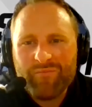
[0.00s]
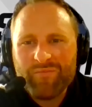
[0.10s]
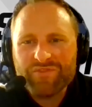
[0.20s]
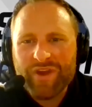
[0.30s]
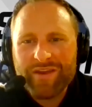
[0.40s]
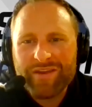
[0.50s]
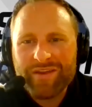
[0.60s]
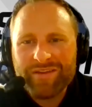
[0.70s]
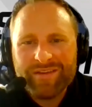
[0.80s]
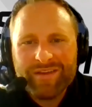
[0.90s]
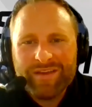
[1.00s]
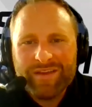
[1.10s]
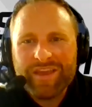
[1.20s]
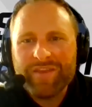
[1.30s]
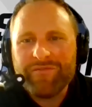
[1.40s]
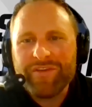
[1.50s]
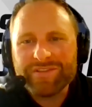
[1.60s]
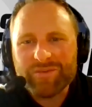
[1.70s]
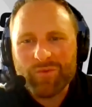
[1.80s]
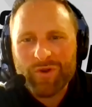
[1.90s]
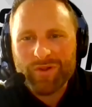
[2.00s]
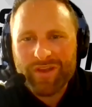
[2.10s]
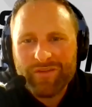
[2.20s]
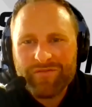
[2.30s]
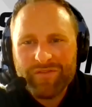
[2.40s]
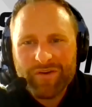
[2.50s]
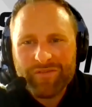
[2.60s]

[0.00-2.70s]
trying to convince the world of for